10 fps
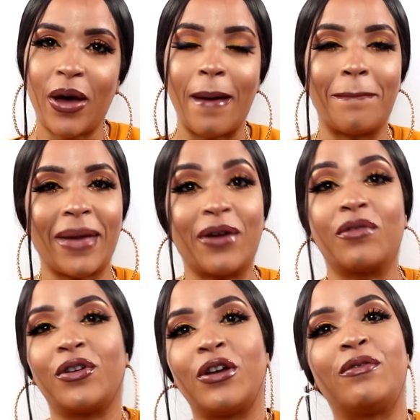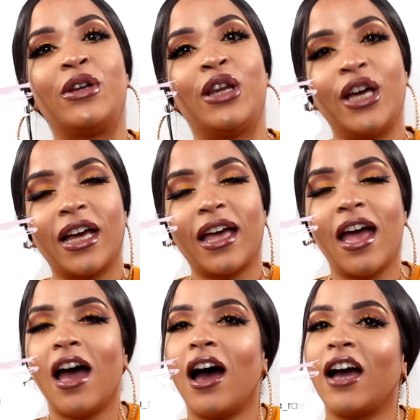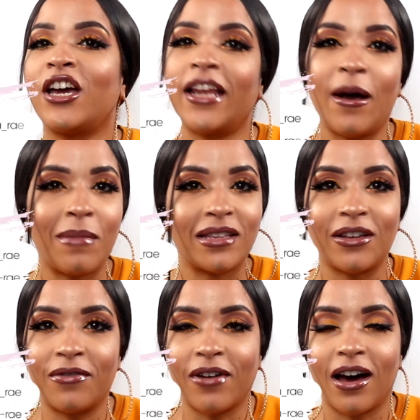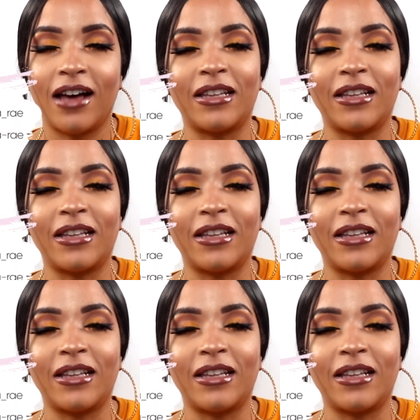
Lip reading: I'm back with another look. I couldn't help myself, guys.